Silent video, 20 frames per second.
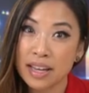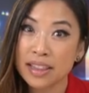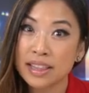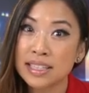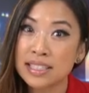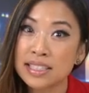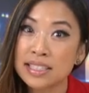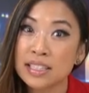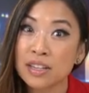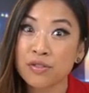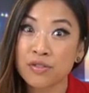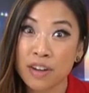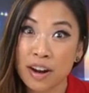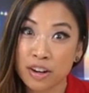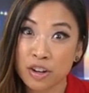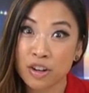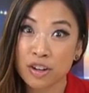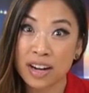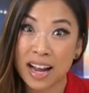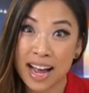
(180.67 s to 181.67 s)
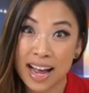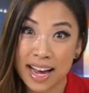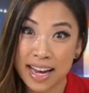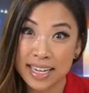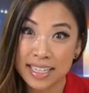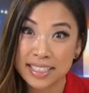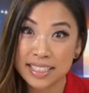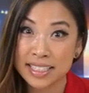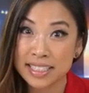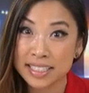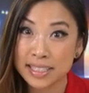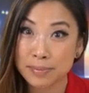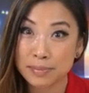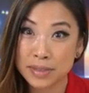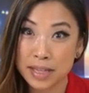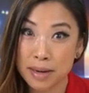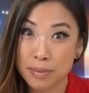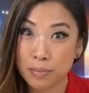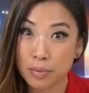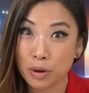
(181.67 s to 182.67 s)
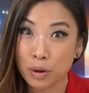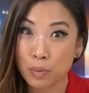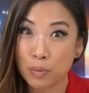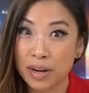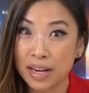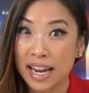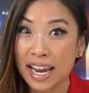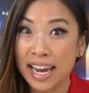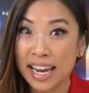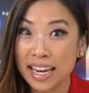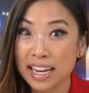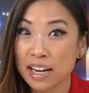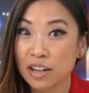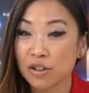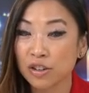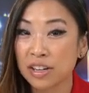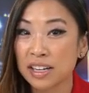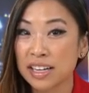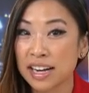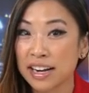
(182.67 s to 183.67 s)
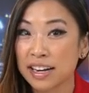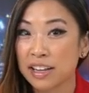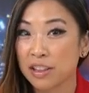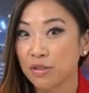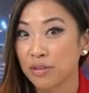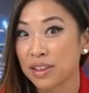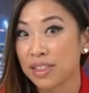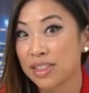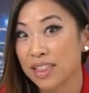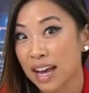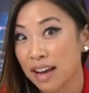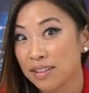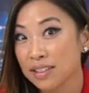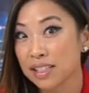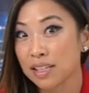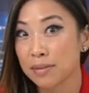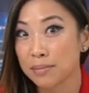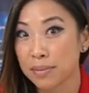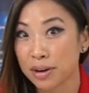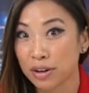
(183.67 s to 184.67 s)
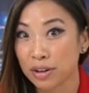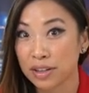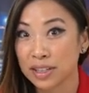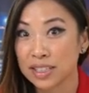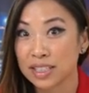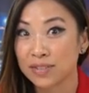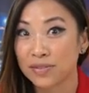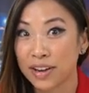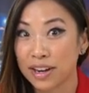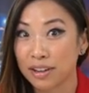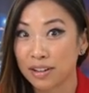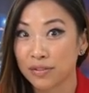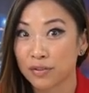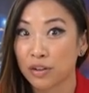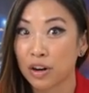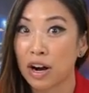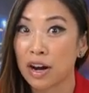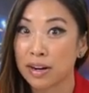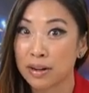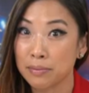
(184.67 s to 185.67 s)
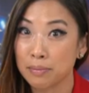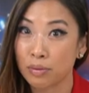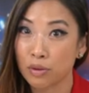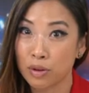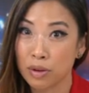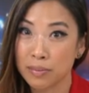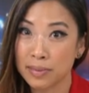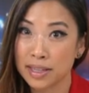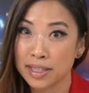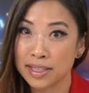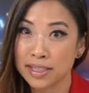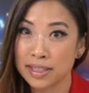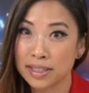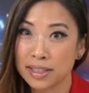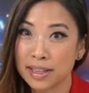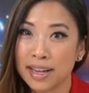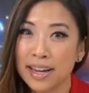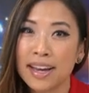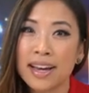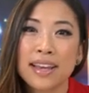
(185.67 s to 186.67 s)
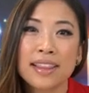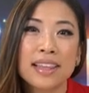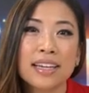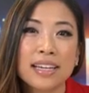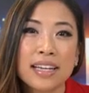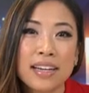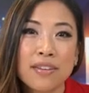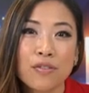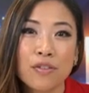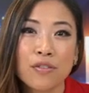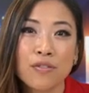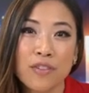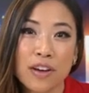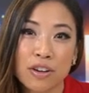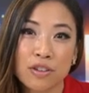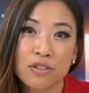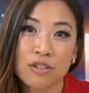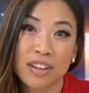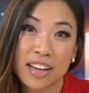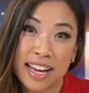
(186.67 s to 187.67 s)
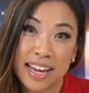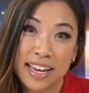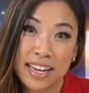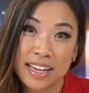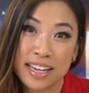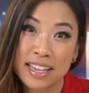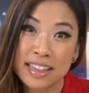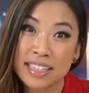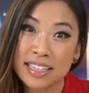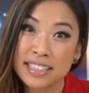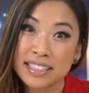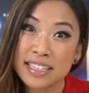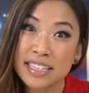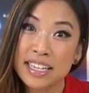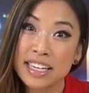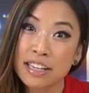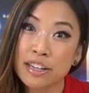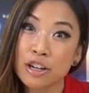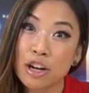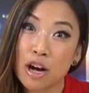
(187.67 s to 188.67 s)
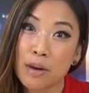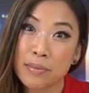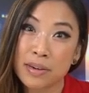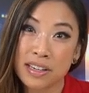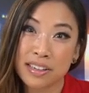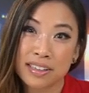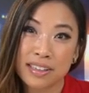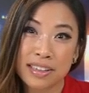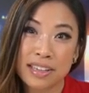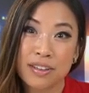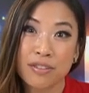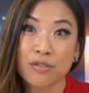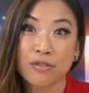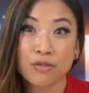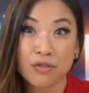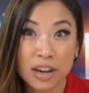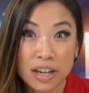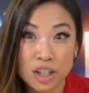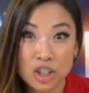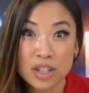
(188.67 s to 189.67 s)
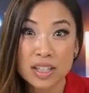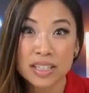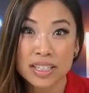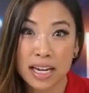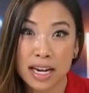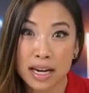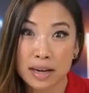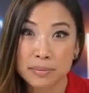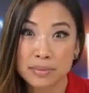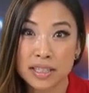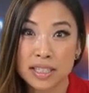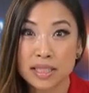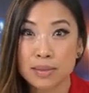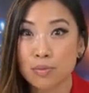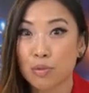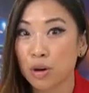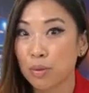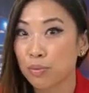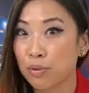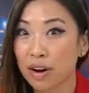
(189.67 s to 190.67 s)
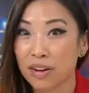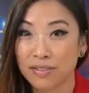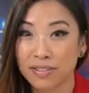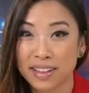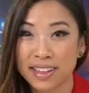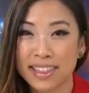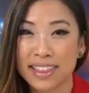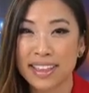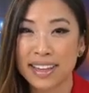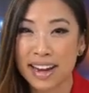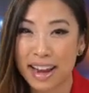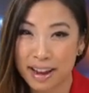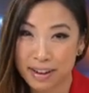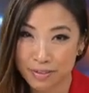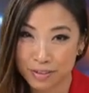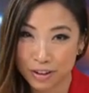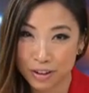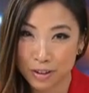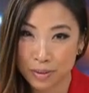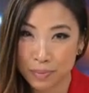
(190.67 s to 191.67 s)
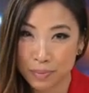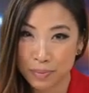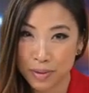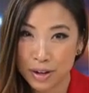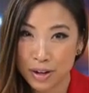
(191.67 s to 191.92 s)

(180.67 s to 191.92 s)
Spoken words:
This is a record high since September, when 893,000 Americans filed for unemployment. The need for federal aid in these economically wrenching times is more prevalent than ever.